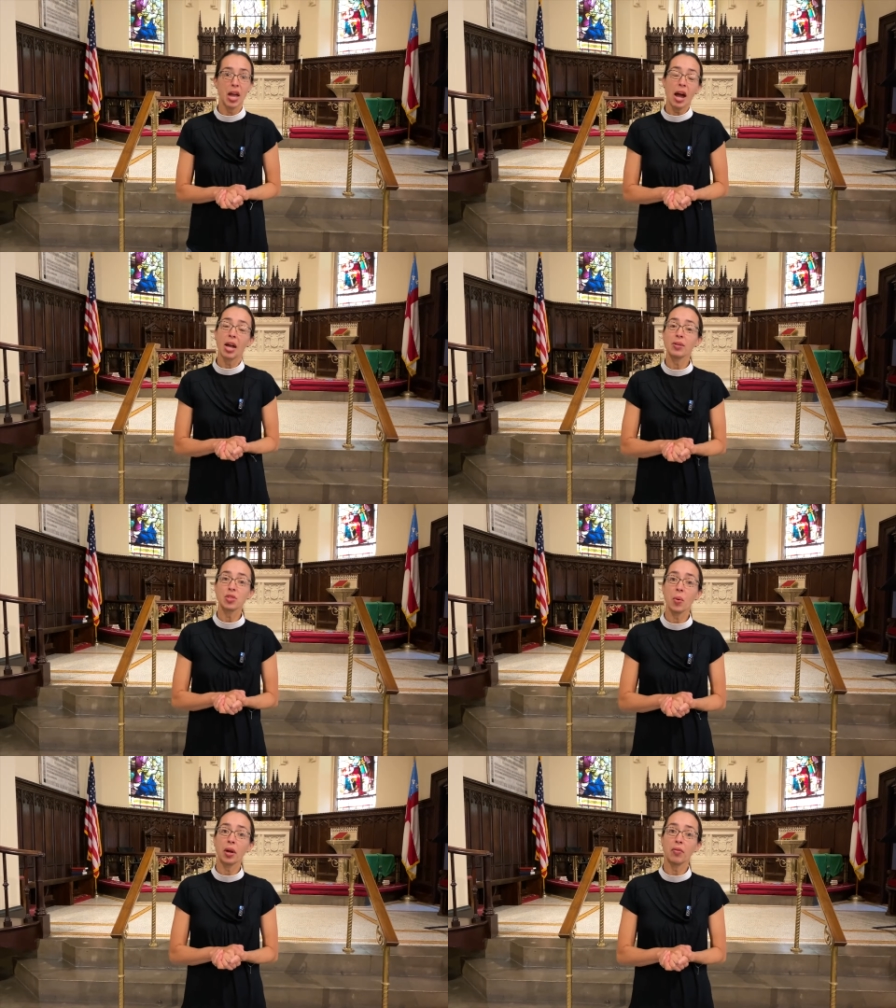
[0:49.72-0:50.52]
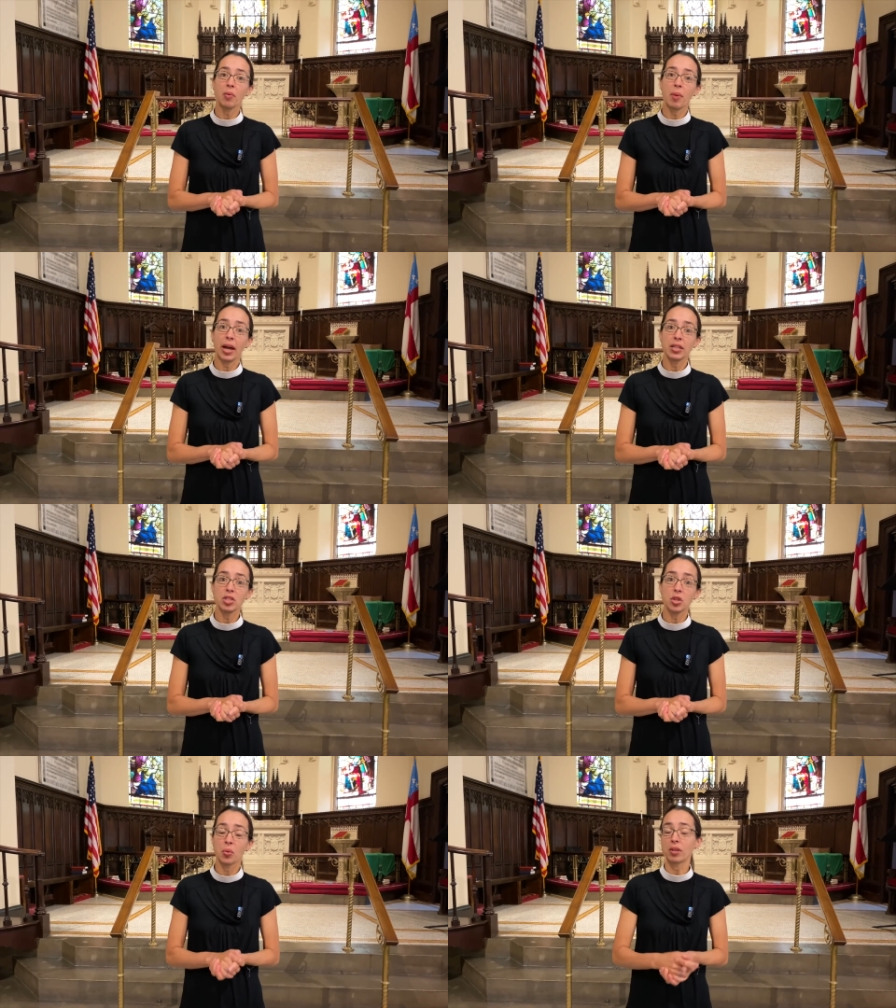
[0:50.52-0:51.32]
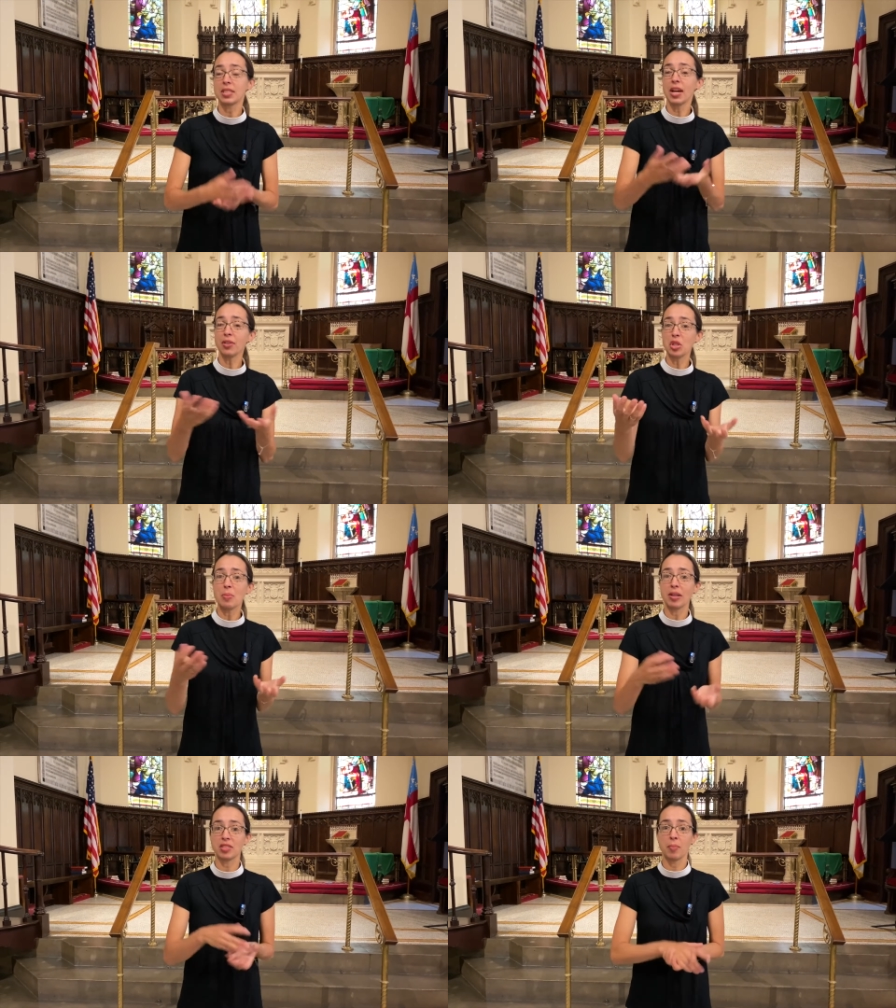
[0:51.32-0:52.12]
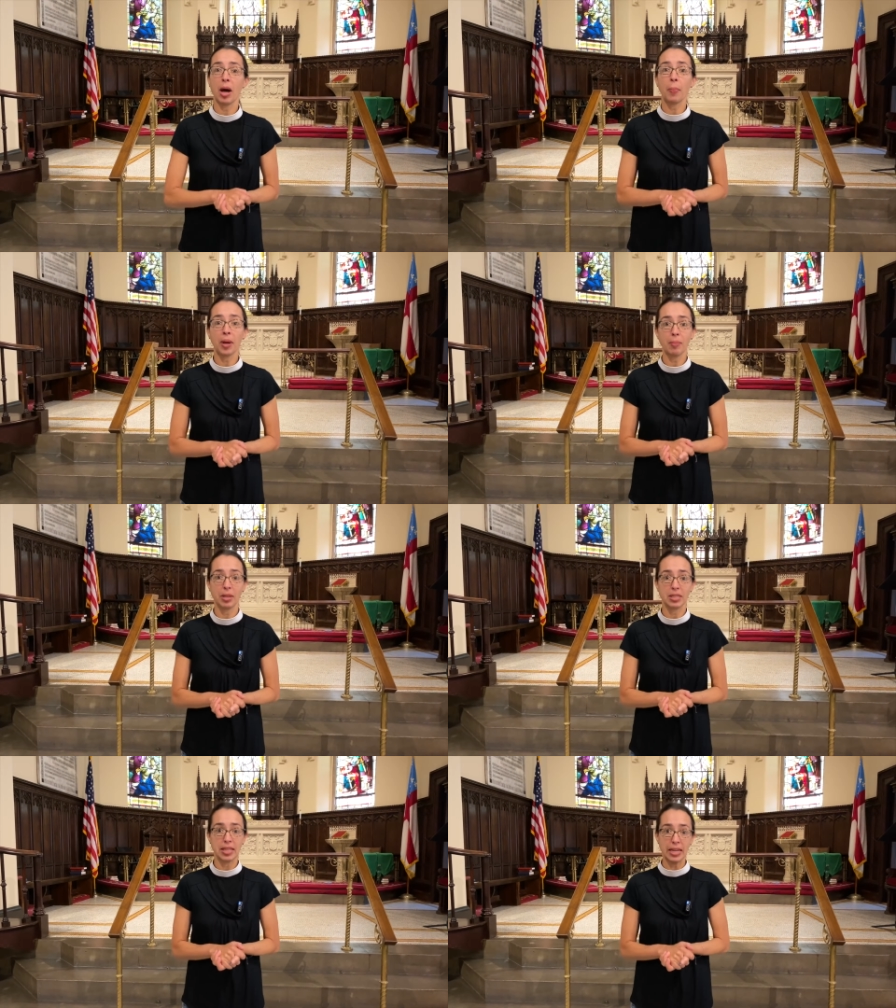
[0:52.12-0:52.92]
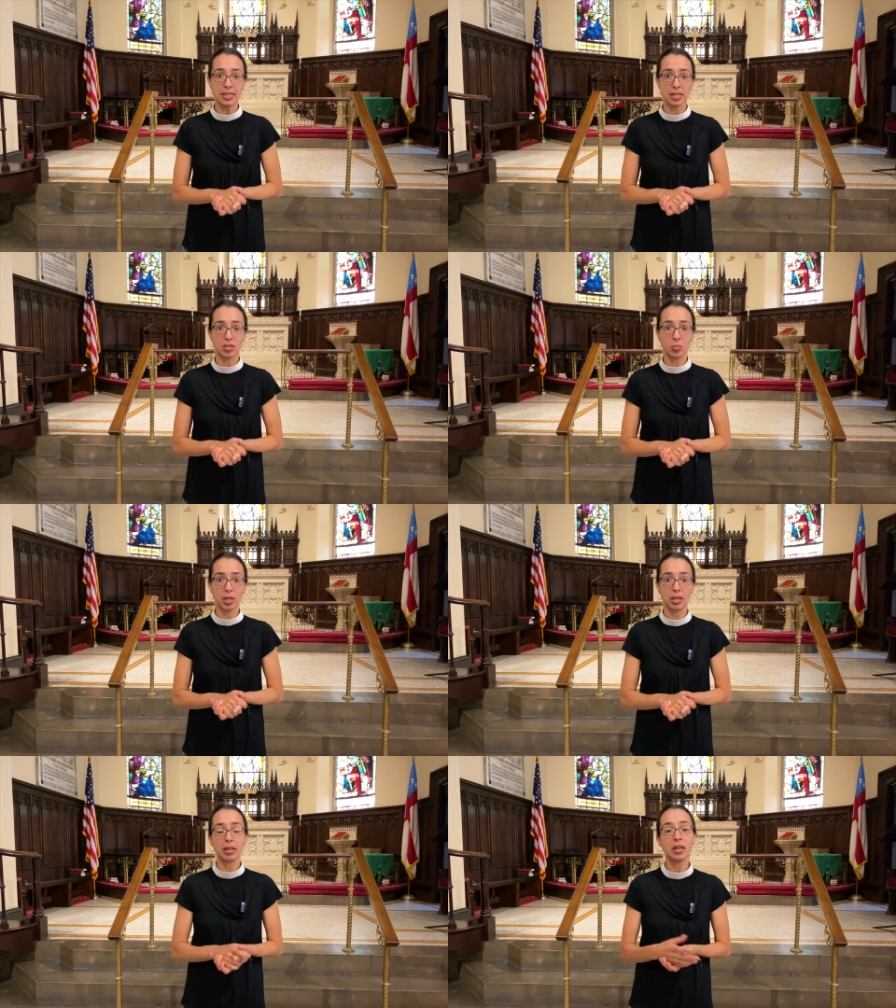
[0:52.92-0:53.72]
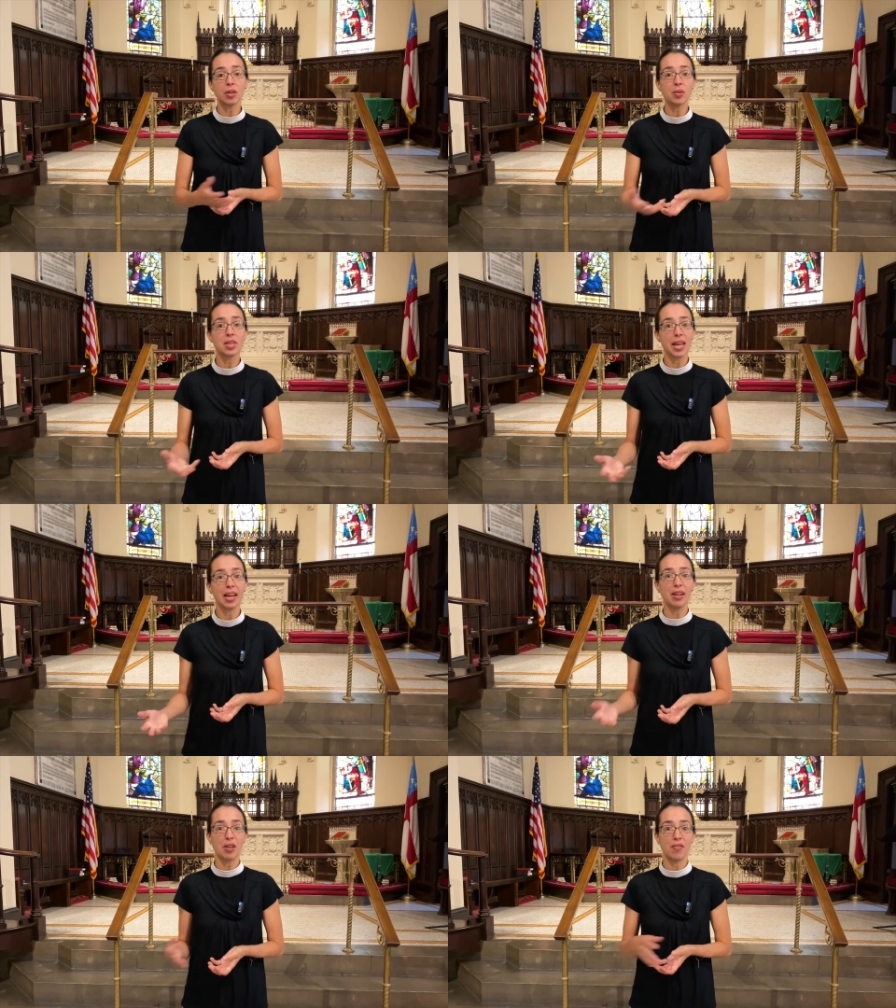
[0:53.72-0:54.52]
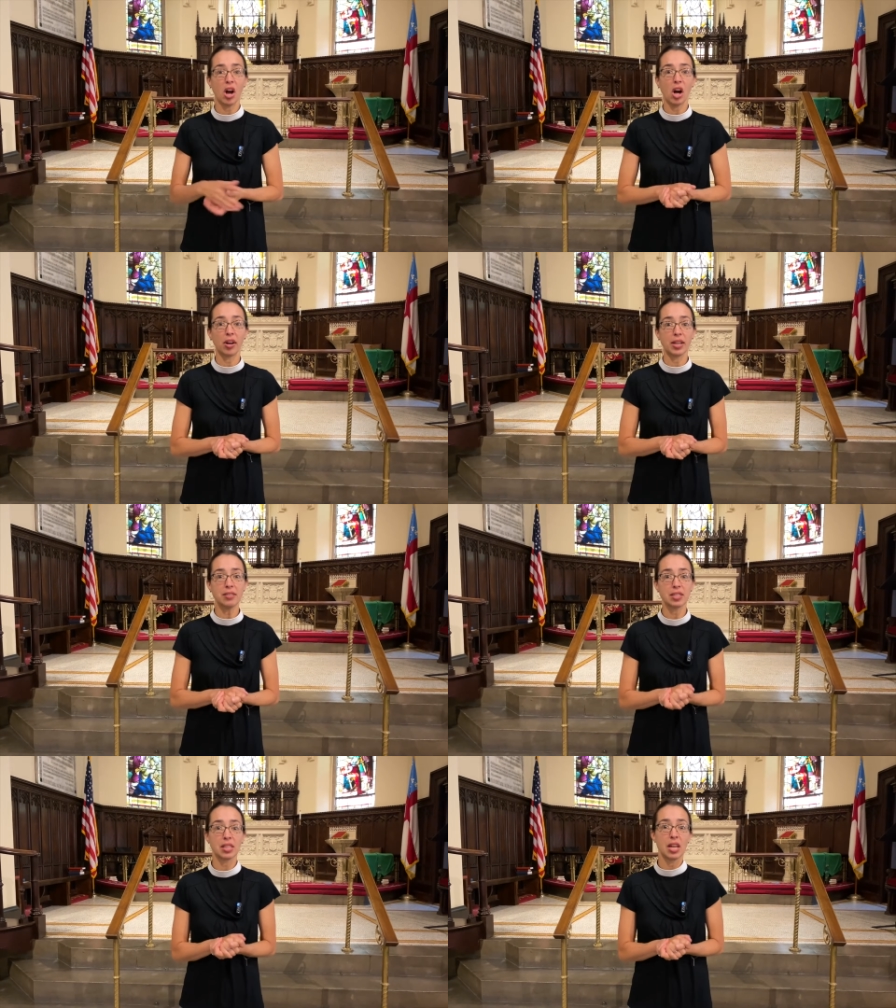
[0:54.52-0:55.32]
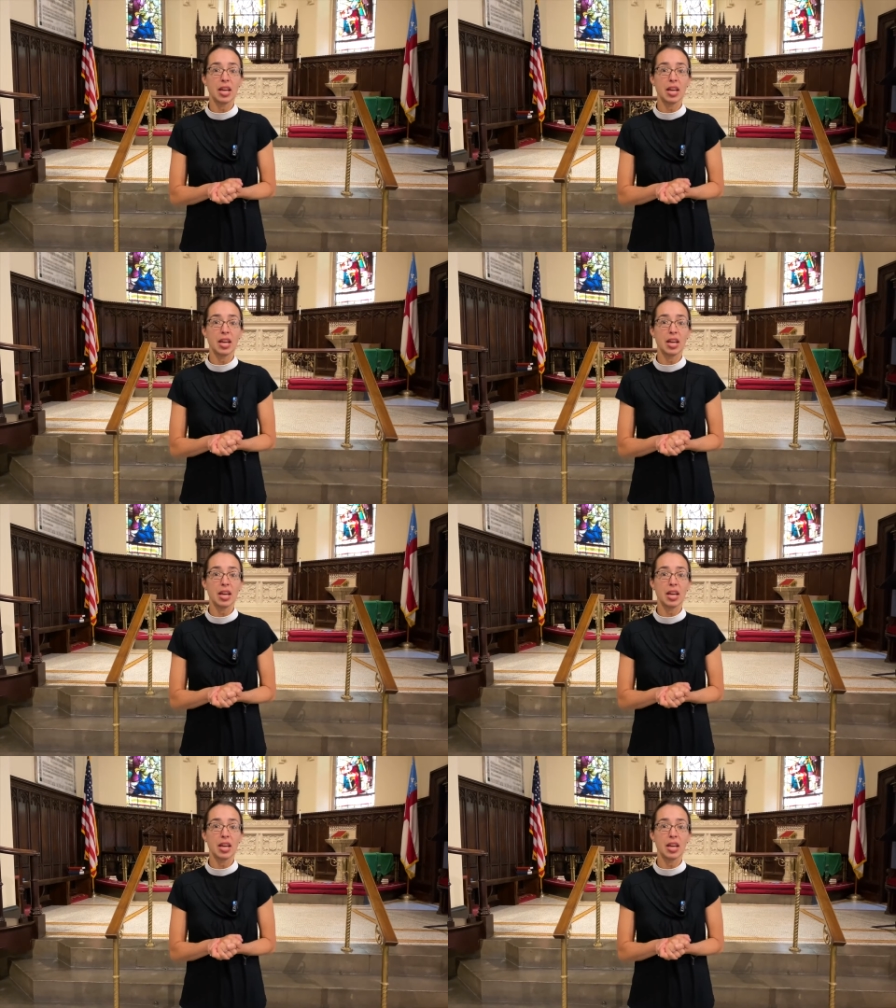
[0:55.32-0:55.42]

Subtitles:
I also want to remind you or tell you about some upcoming dates as we near the end of August.